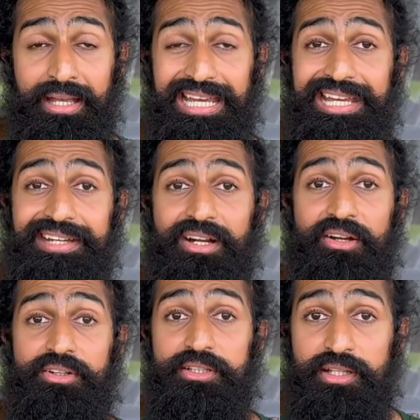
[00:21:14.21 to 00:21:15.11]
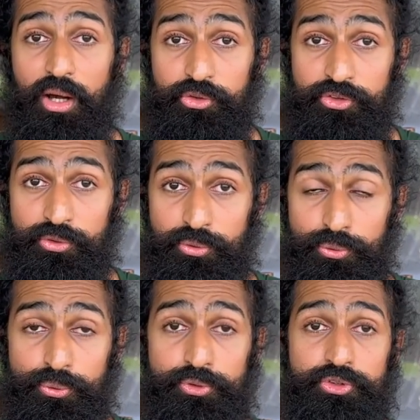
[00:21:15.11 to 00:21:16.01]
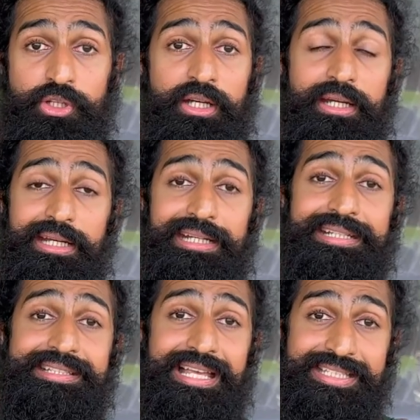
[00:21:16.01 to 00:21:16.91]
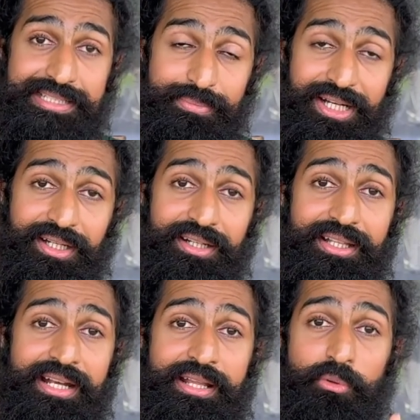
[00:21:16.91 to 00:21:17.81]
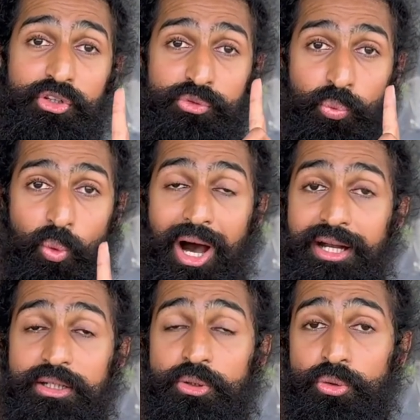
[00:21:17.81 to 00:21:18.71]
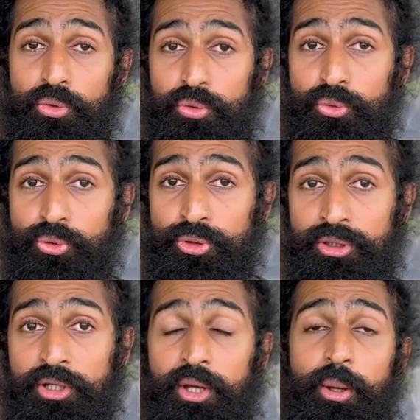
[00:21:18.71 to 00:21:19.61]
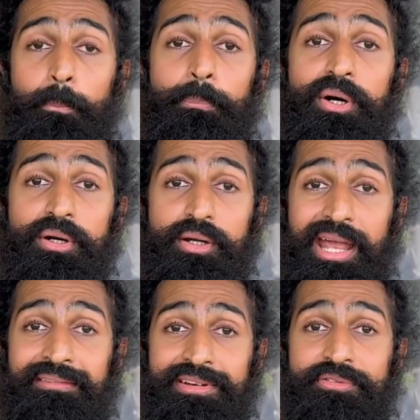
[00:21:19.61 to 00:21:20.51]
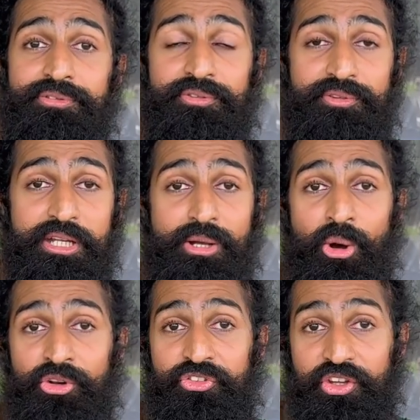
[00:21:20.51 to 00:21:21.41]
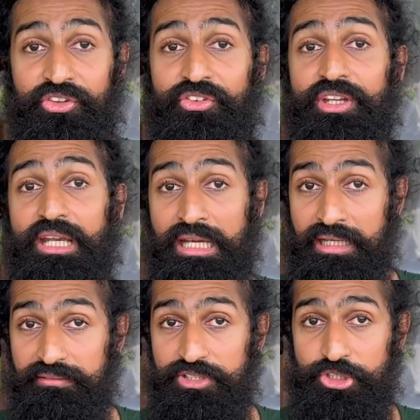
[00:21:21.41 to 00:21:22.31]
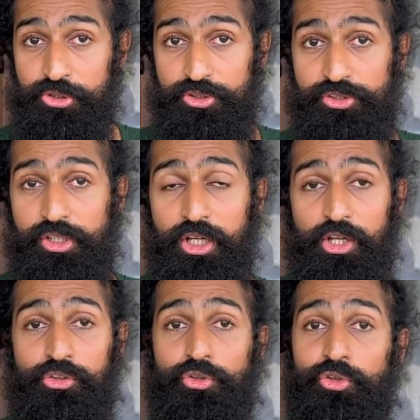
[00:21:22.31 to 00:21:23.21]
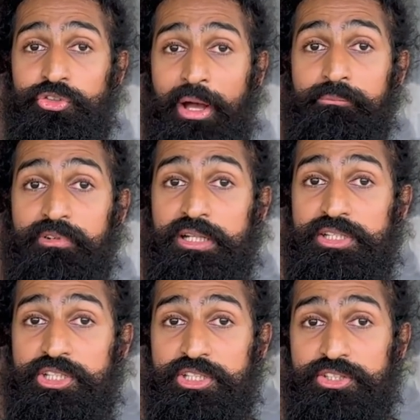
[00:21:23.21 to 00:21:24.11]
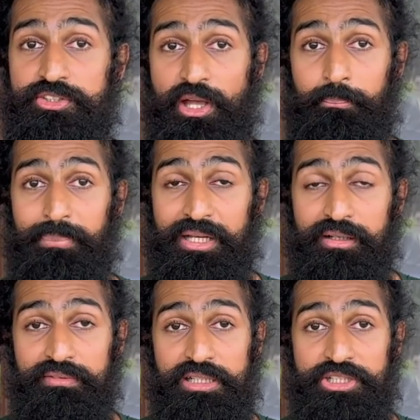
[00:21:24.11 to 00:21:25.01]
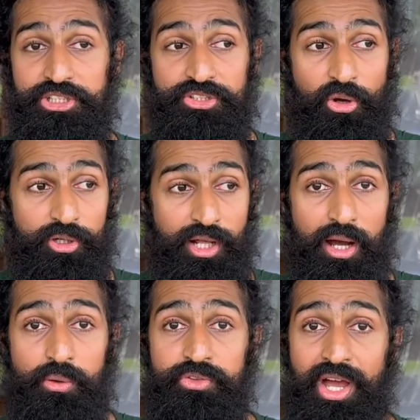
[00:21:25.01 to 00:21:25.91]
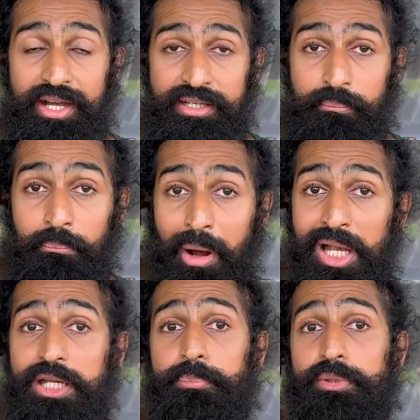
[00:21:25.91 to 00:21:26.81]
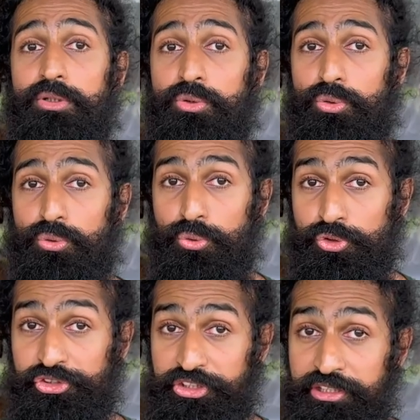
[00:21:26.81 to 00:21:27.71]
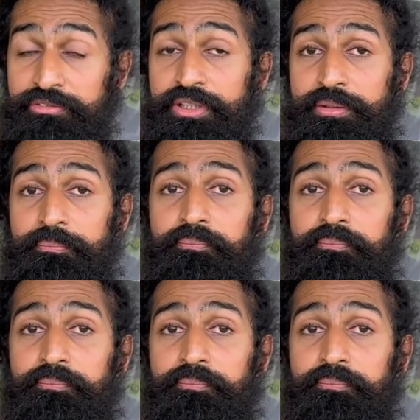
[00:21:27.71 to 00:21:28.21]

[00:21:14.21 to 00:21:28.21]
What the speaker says: 800,000 Gurukuls. It is estimated that there was one Gurukul per every 50 or 60 individuals. So some villages, some bigger villages or towns had multiple Gurukuls even.